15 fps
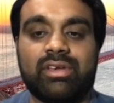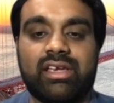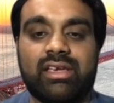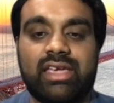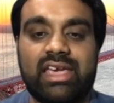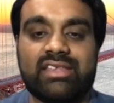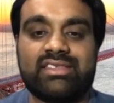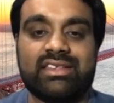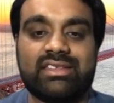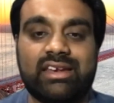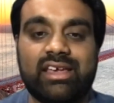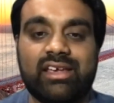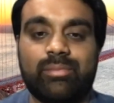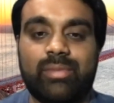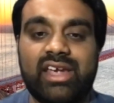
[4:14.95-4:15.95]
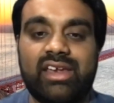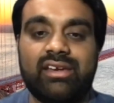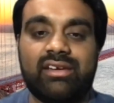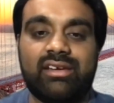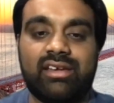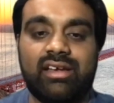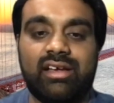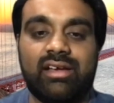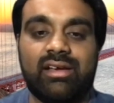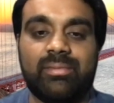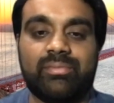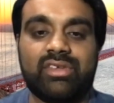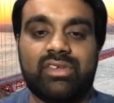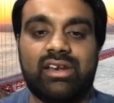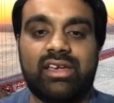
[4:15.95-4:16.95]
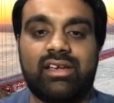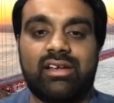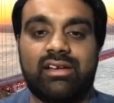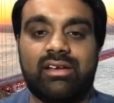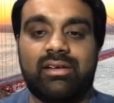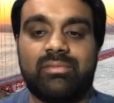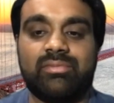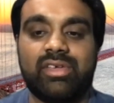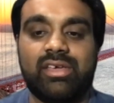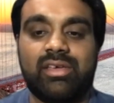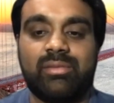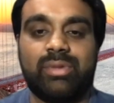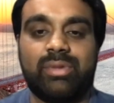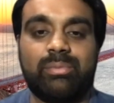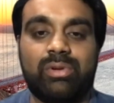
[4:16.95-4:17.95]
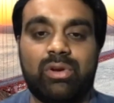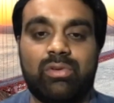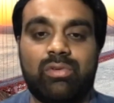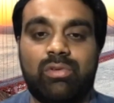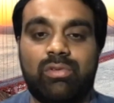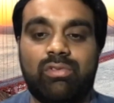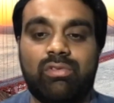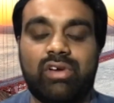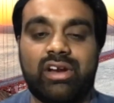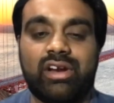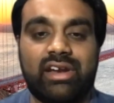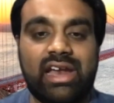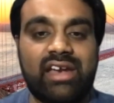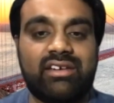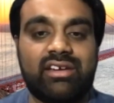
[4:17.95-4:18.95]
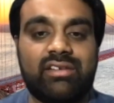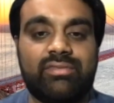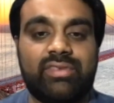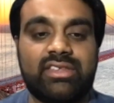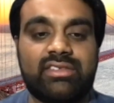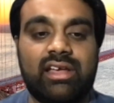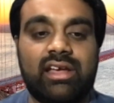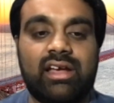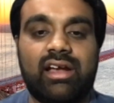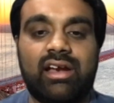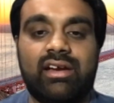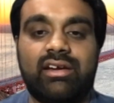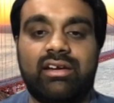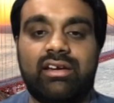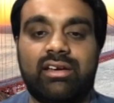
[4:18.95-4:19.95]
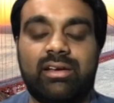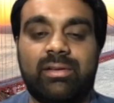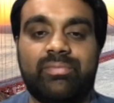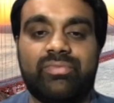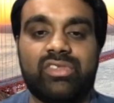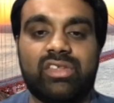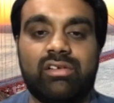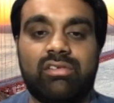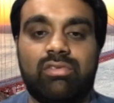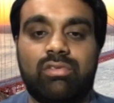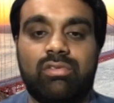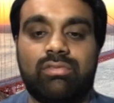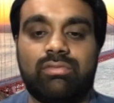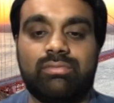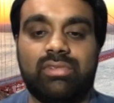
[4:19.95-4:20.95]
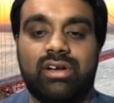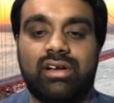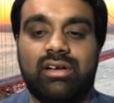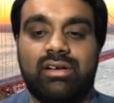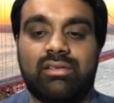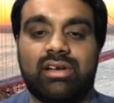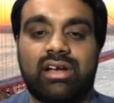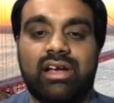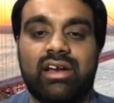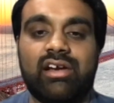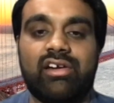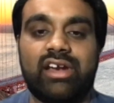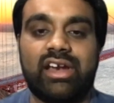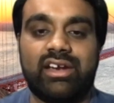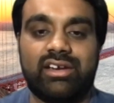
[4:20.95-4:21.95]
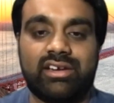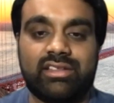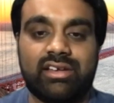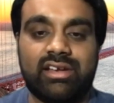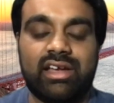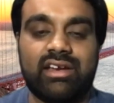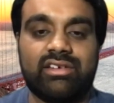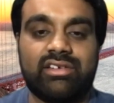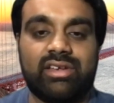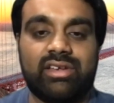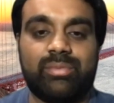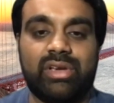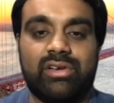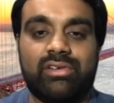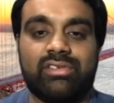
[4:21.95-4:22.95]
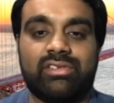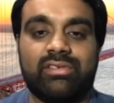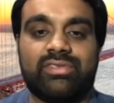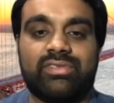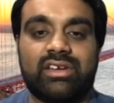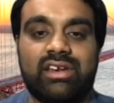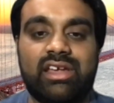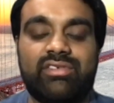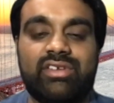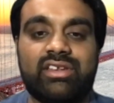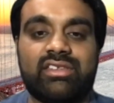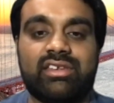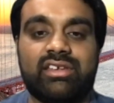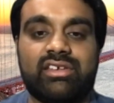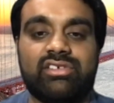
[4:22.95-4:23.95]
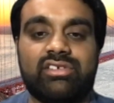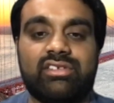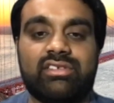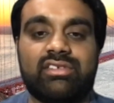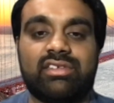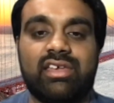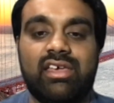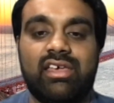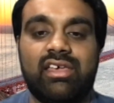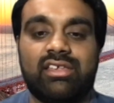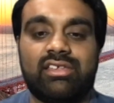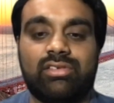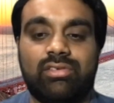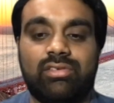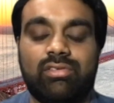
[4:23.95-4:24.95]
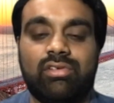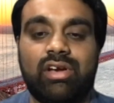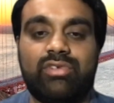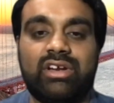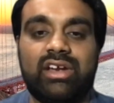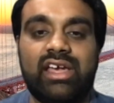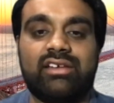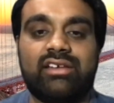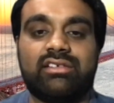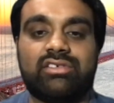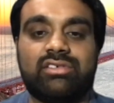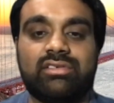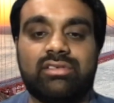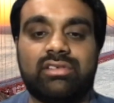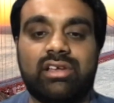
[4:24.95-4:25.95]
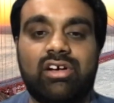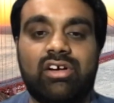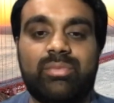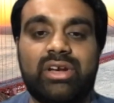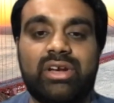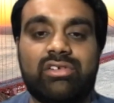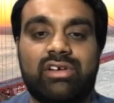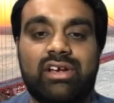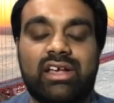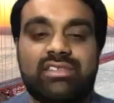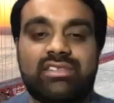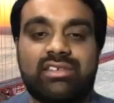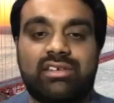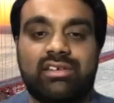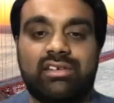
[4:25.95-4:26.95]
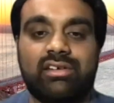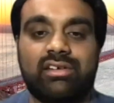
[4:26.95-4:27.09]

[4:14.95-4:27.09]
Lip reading: cases like mine, like people who were granted visa and who cannot enter the country because of the travel restrictions. So I would like the government to consider